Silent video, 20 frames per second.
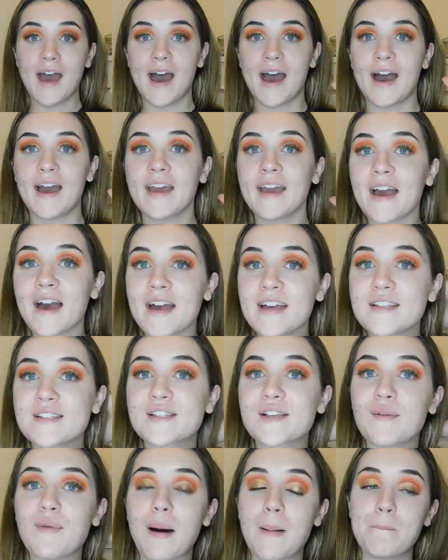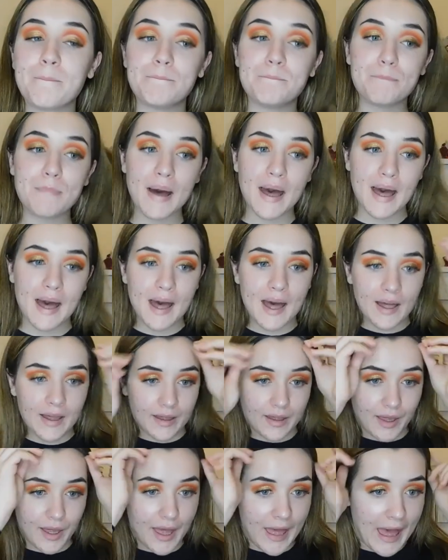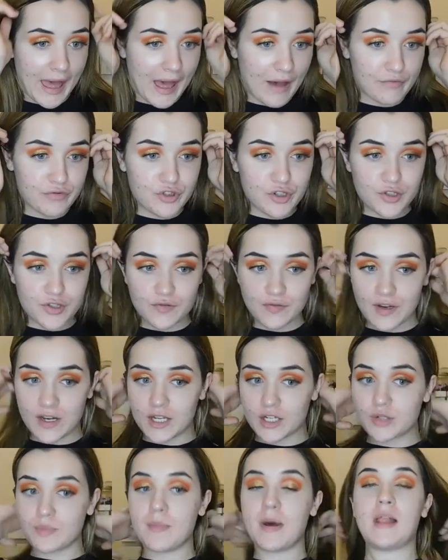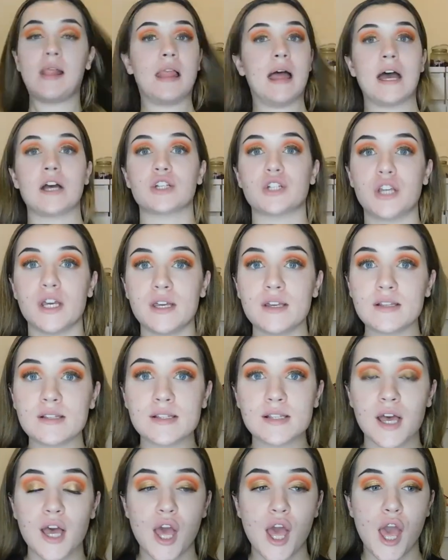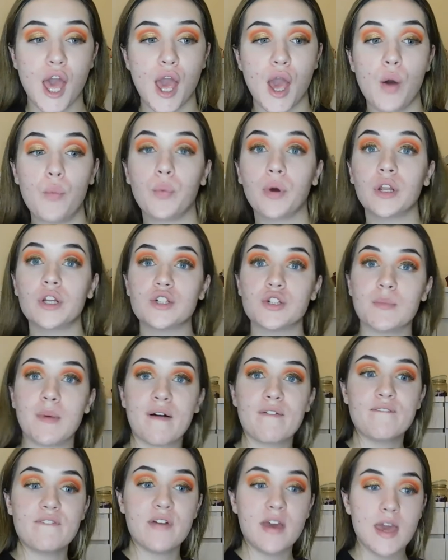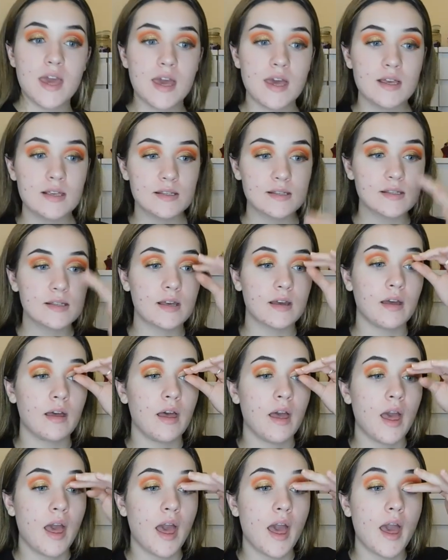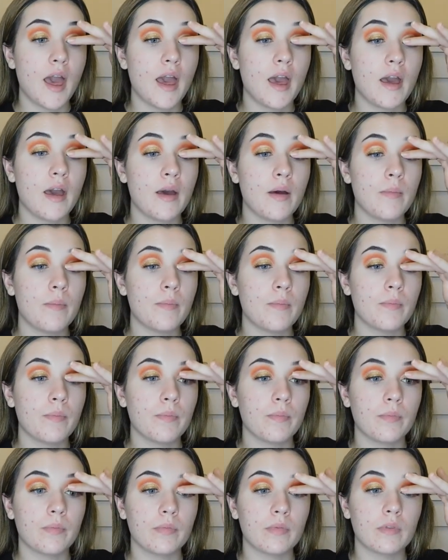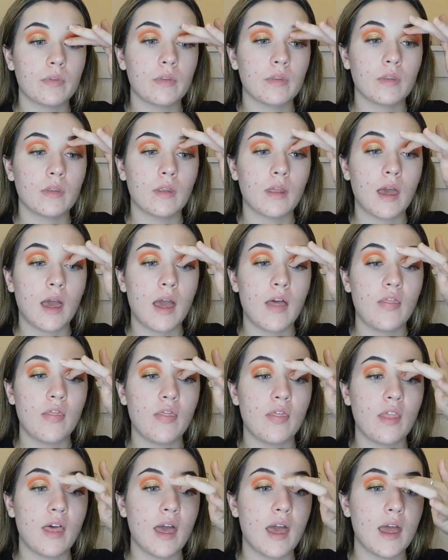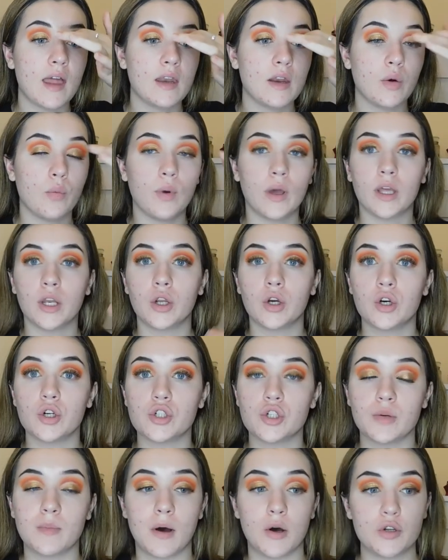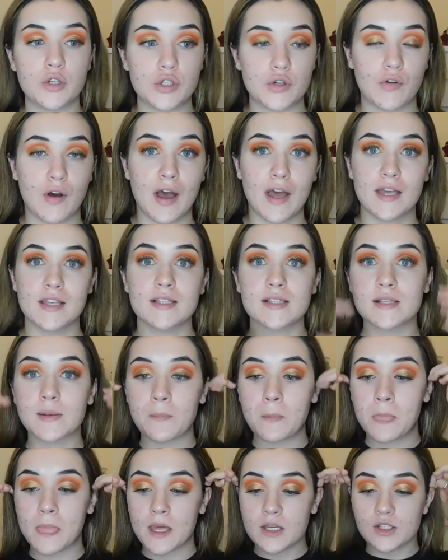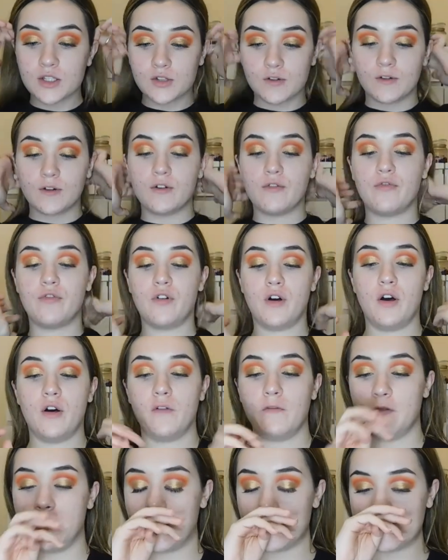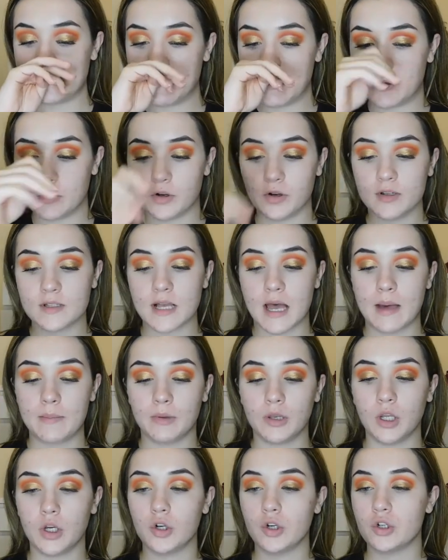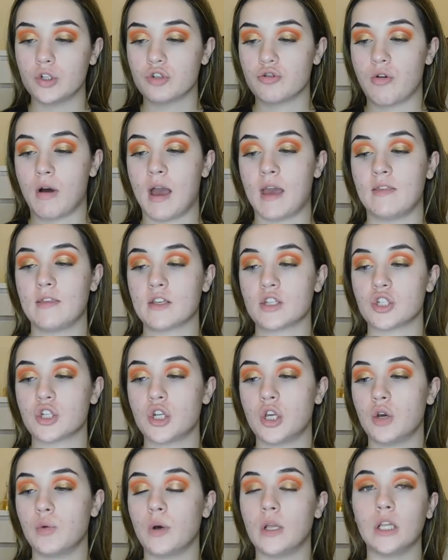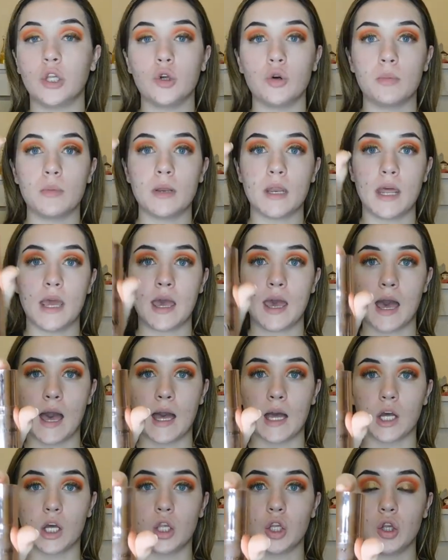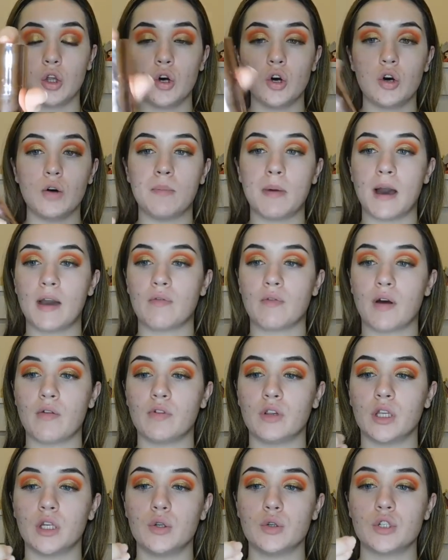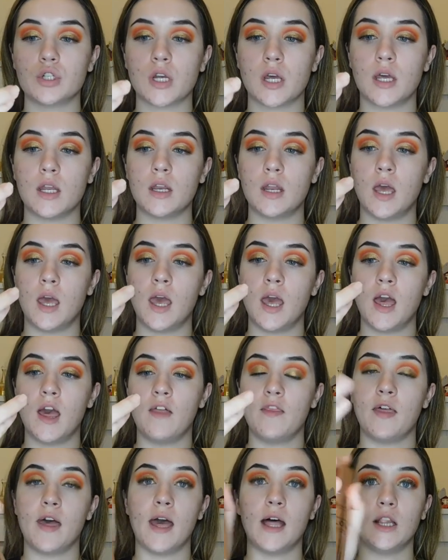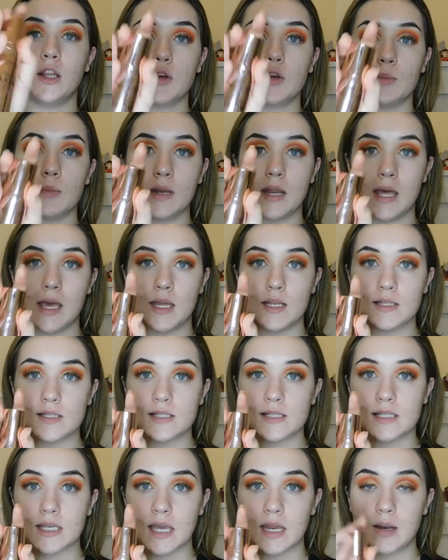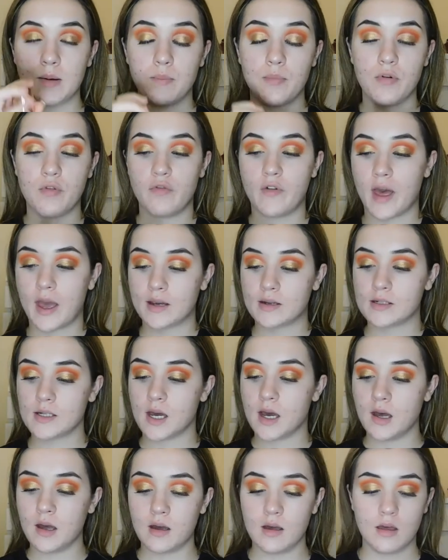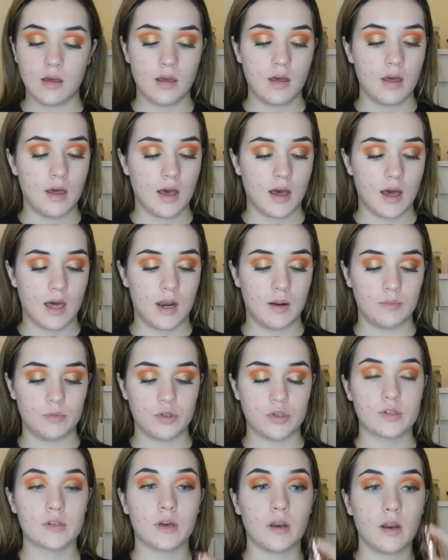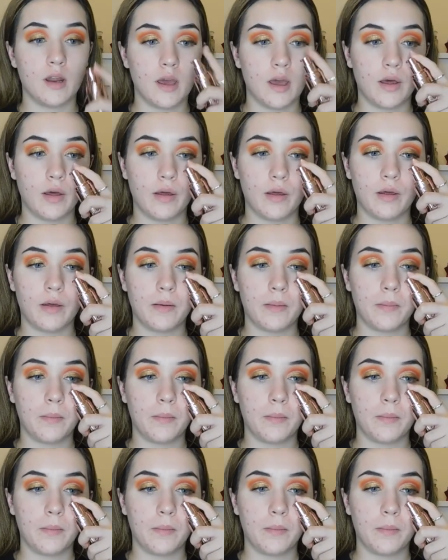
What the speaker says: hi guys, so I'm back. I've just finished my lashes, and we're going to do my face, and then we're going to go do my under eyes. So for face products, I'm going to go try this new Illuminate and Glow by Revolution, the Illuminating Skin Perfector, and I'm just going to